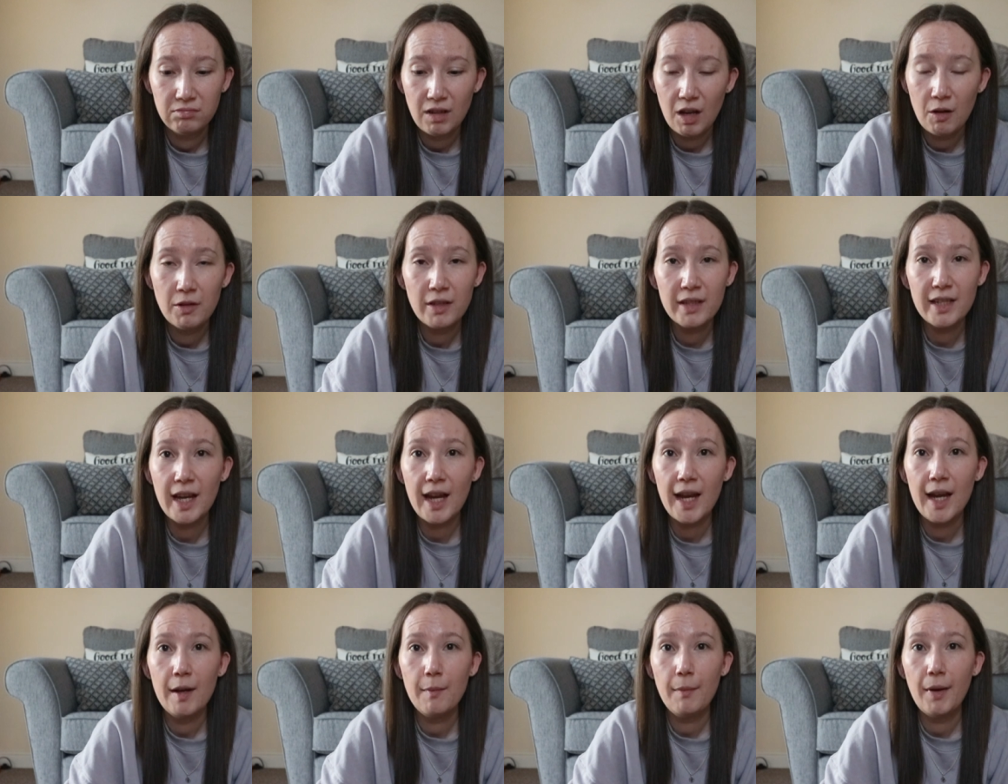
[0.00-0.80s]
I want to
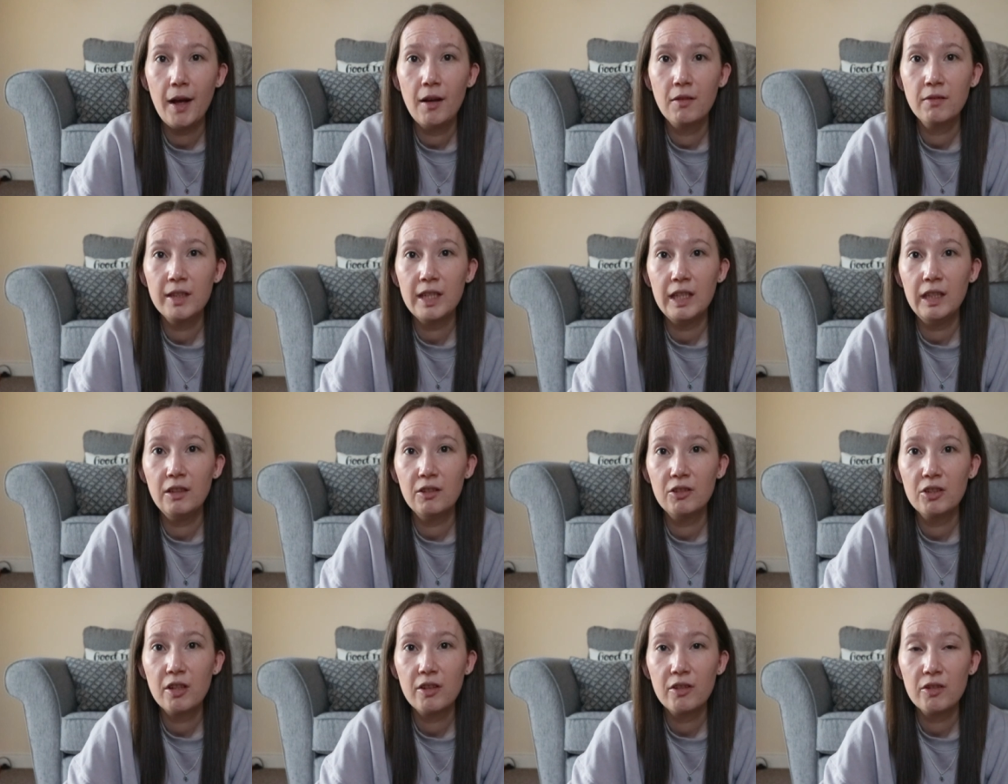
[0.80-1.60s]
say £8
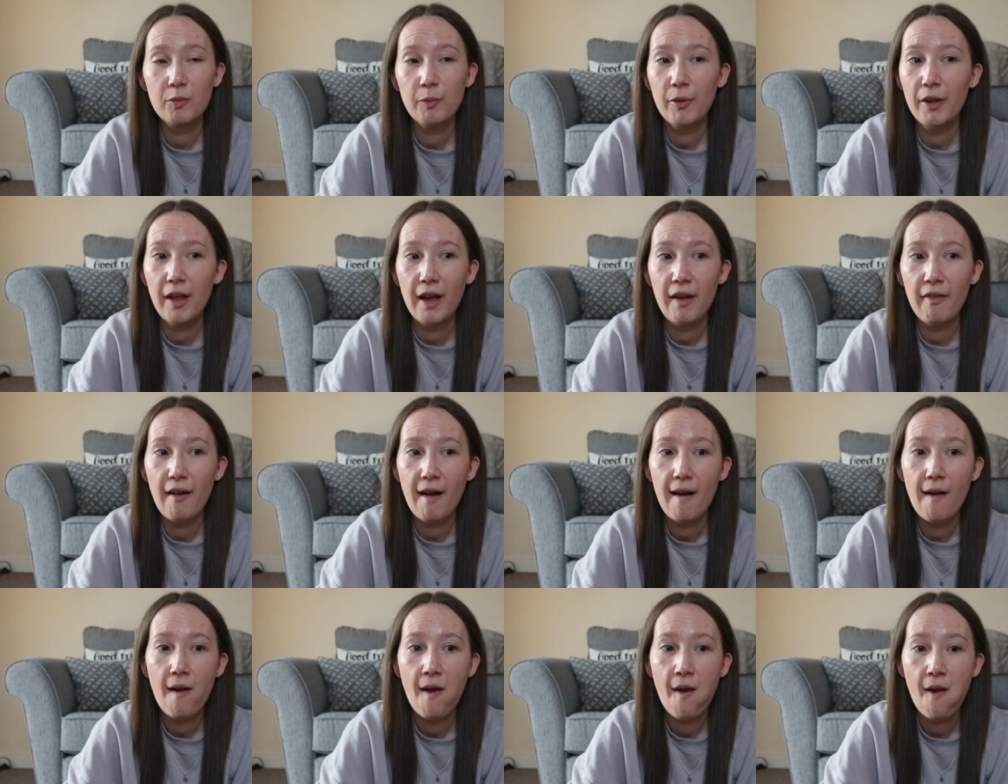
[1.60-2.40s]
each, something like
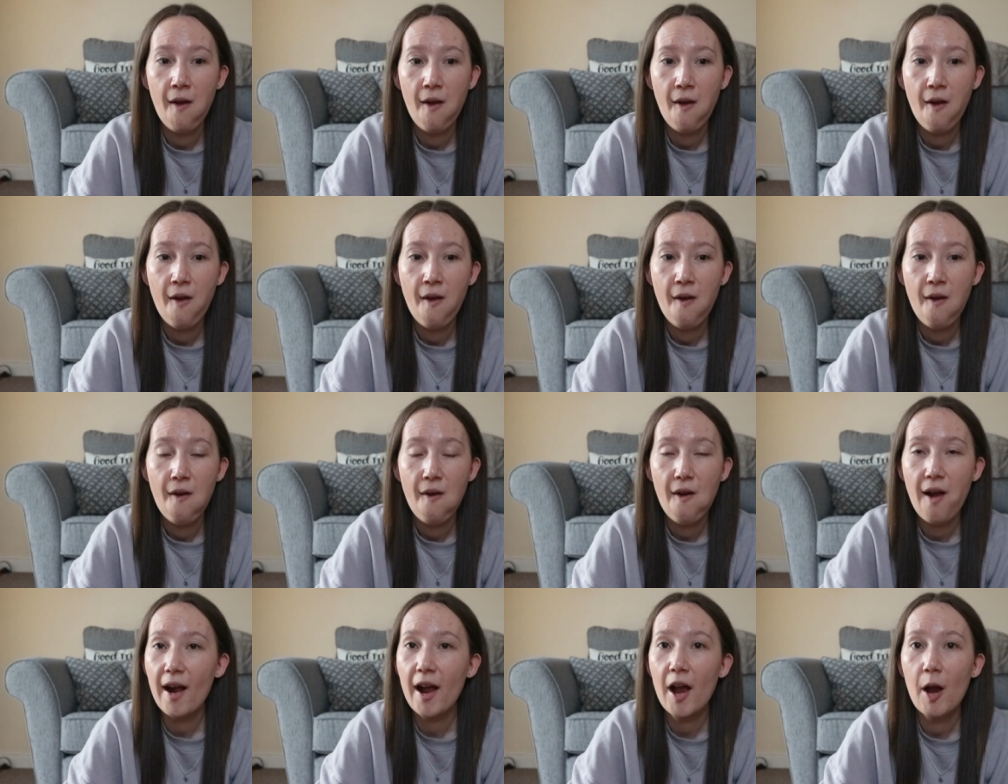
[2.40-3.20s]
that.
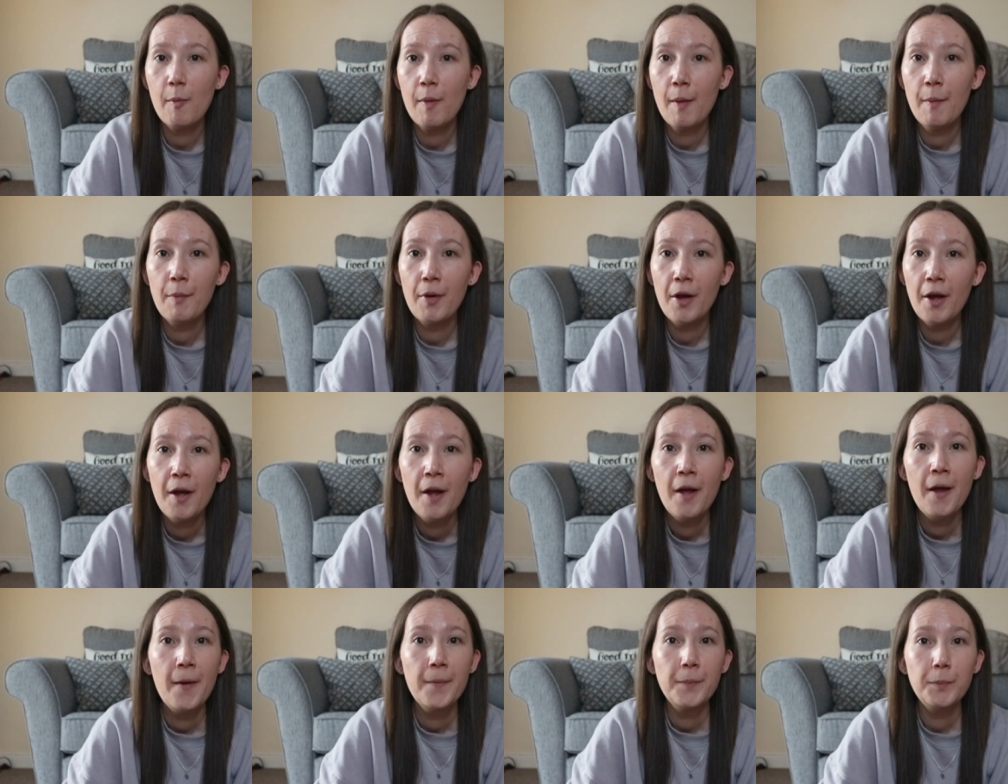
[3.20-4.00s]
I can't remember.
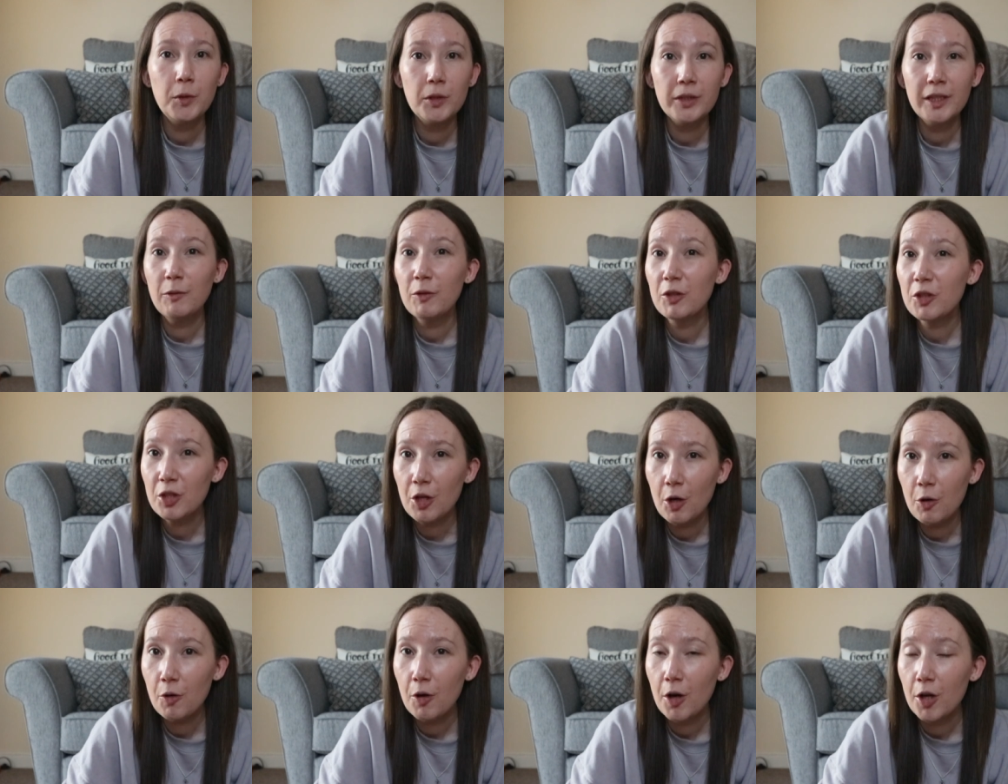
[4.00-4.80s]
But they were
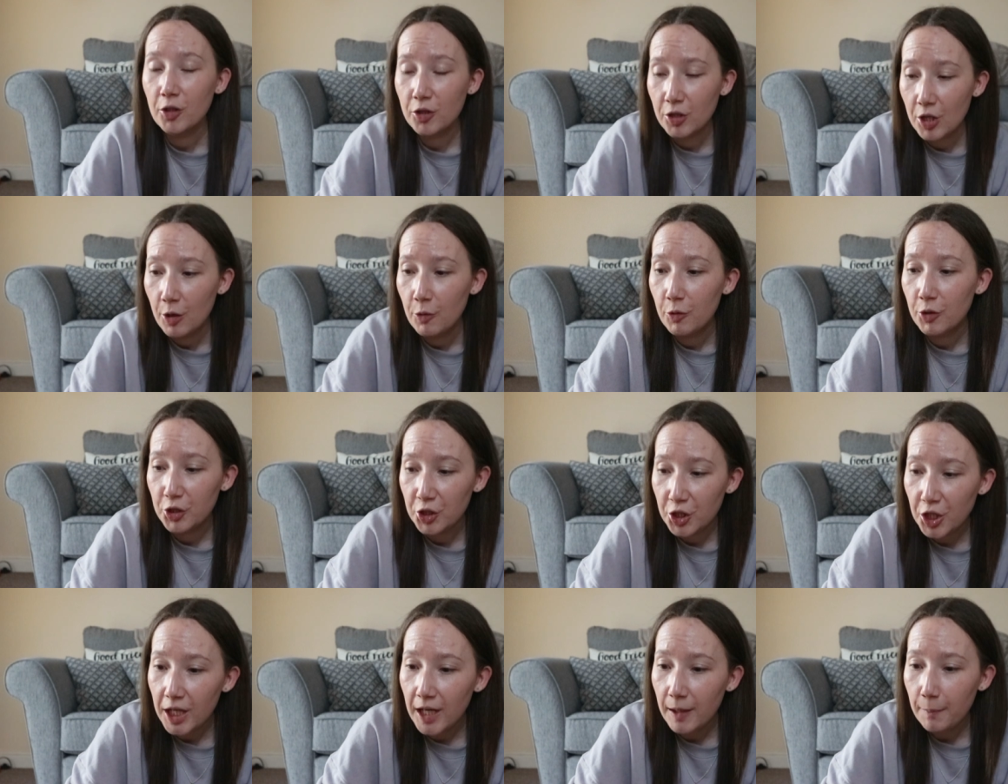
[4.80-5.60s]
so
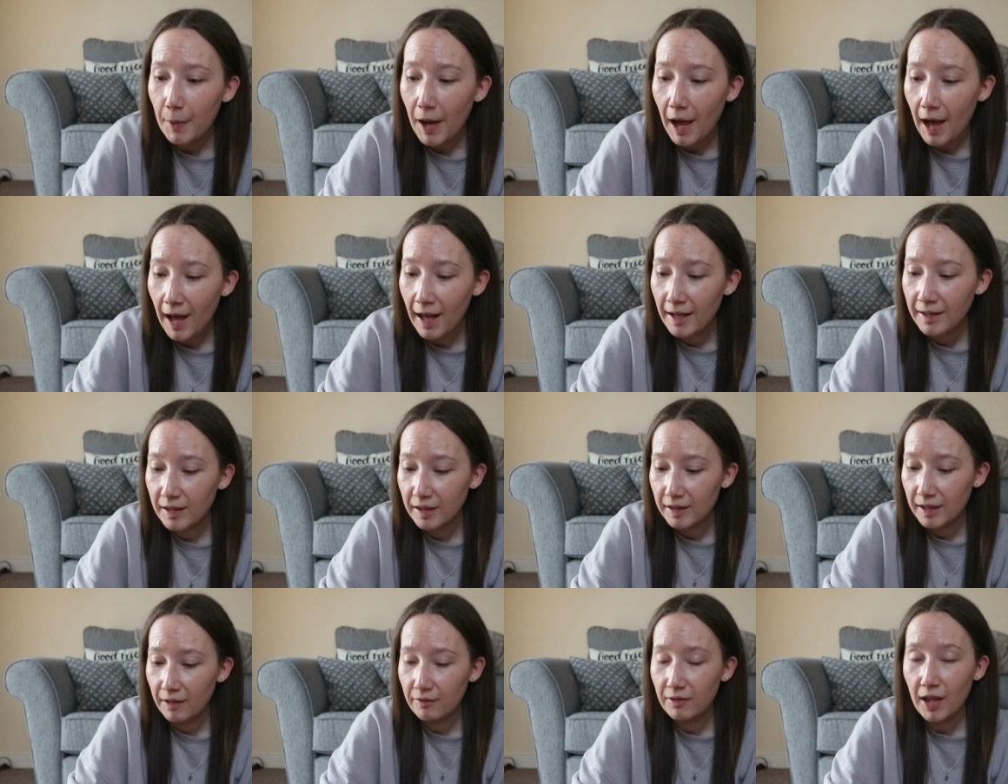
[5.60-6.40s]
cheap and
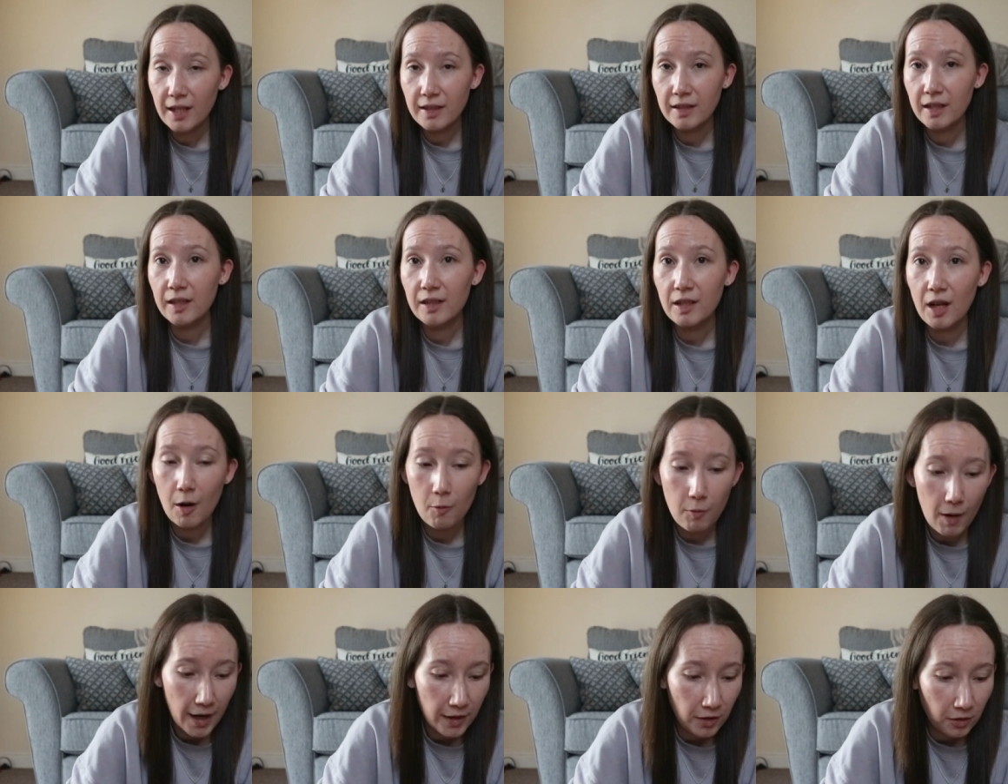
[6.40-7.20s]
they've lasted a
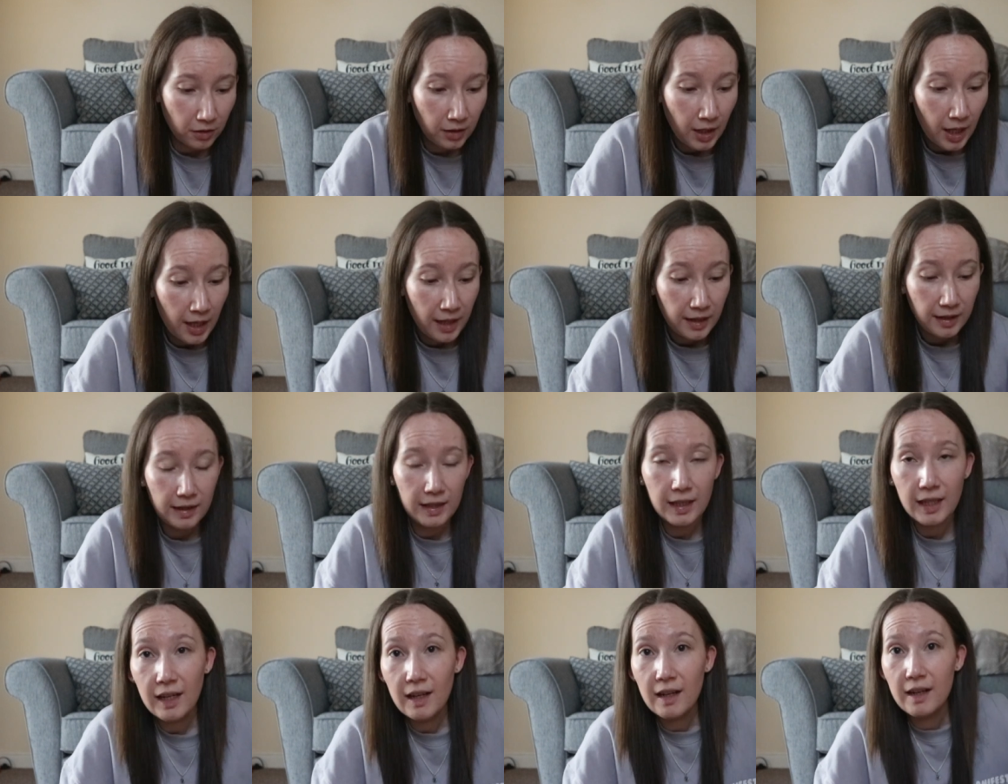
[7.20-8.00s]
while.
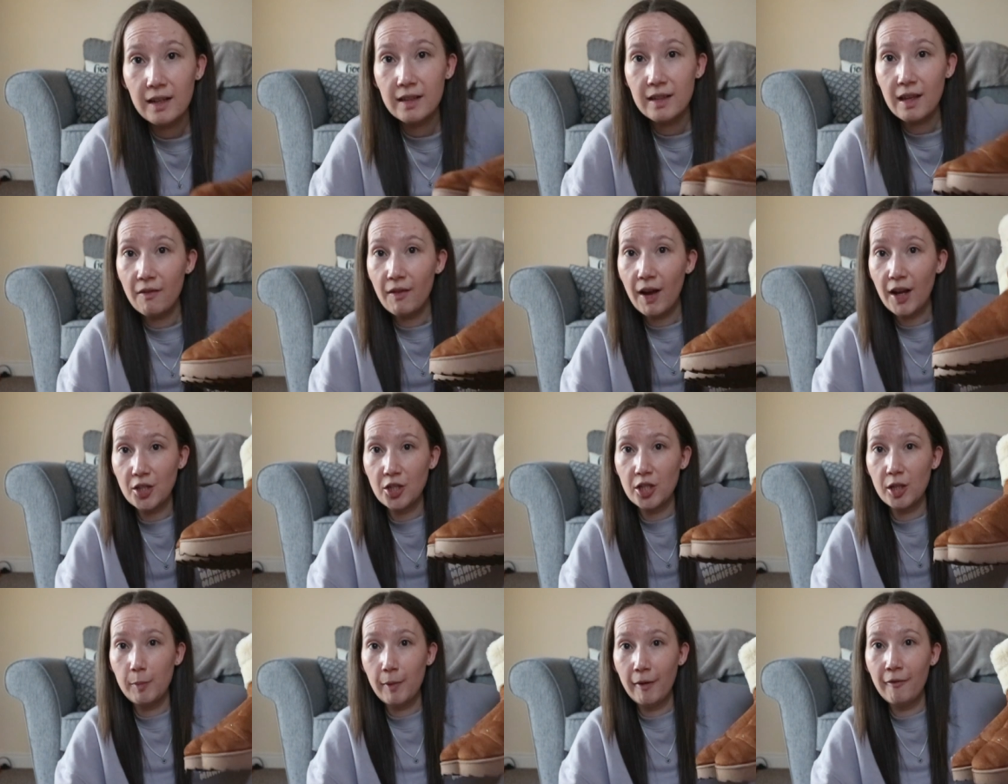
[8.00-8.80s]
These have
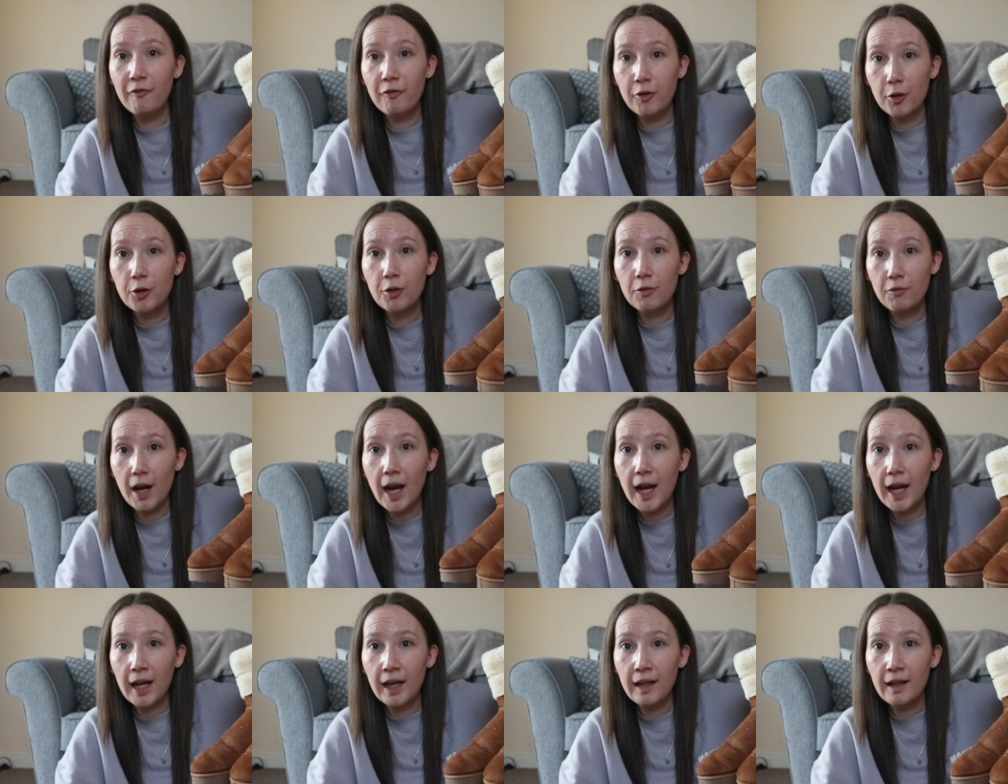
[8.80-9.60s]
actually been through the
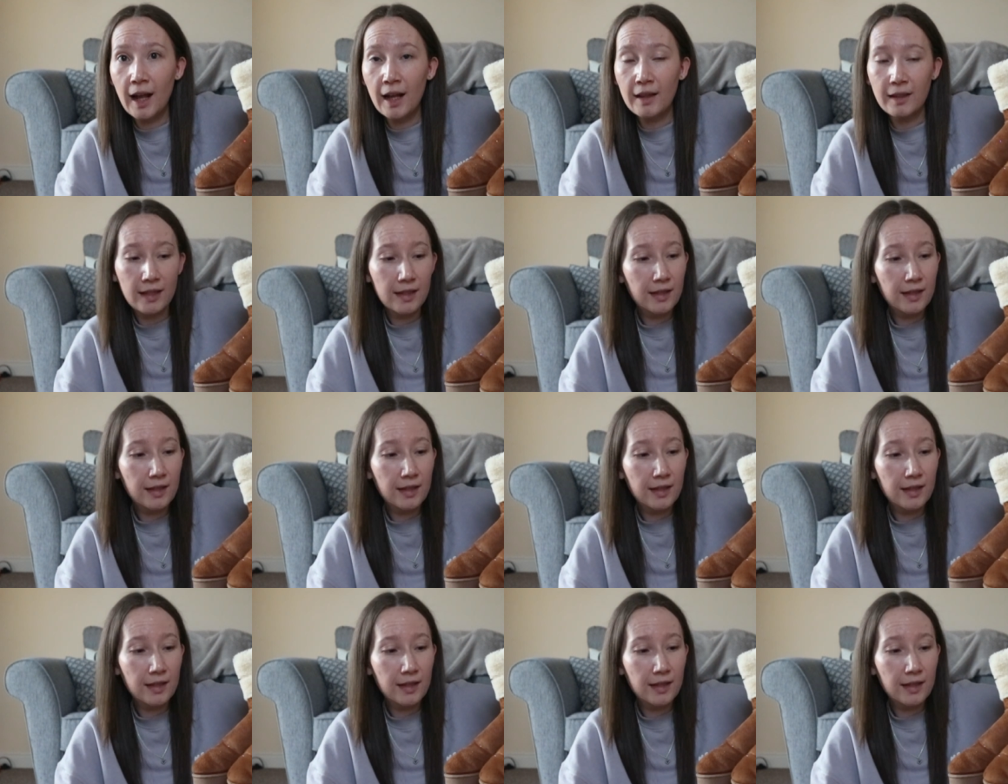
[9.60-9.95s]
rain and they're